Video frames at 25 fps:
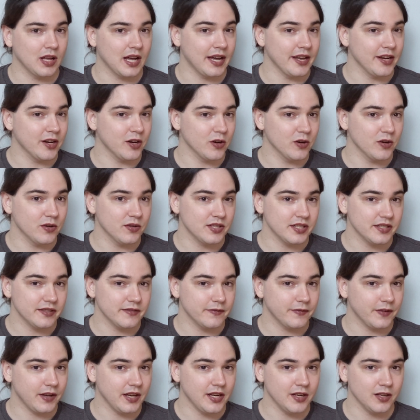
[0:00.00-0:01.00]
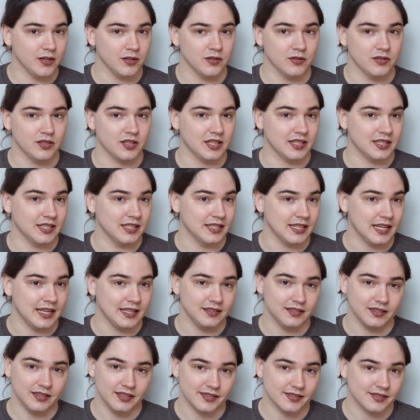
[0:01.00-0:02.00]
hired and fired on an
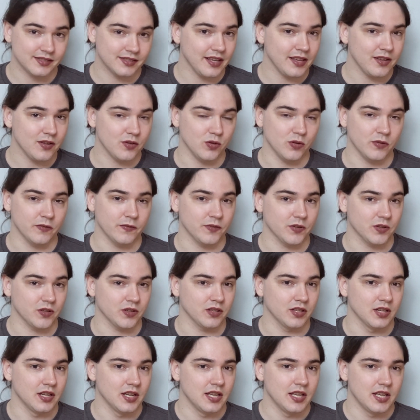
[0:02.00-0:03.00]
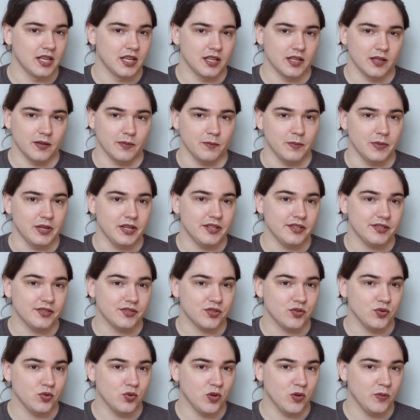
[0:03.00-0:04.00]
endless cycle for
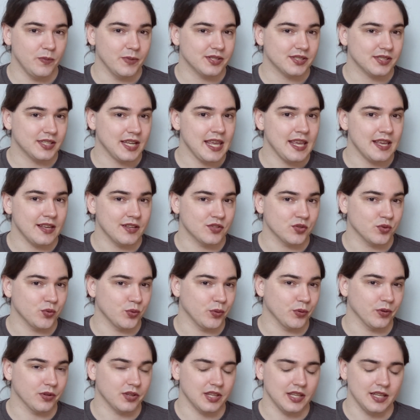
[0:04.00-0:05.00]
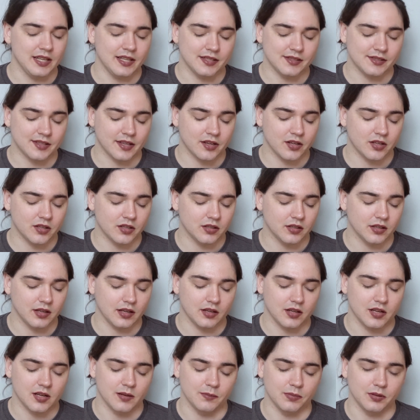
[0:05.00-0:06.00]
minuscule mistakes or things that
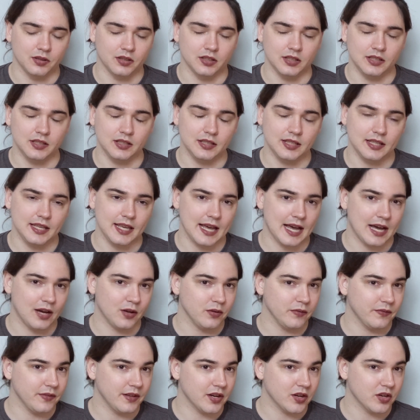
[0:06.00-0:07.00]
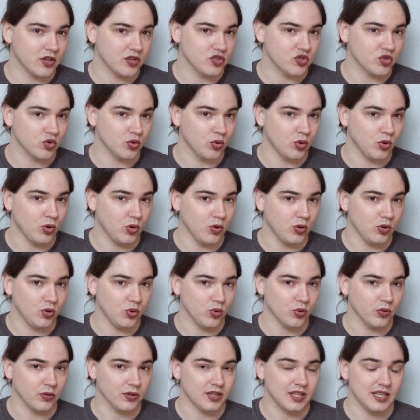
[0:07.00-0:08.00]
are completely out of their control
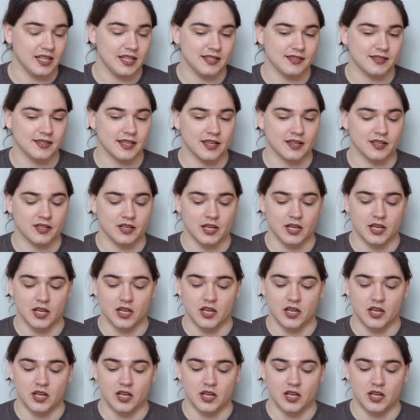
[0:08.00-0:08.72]
or things that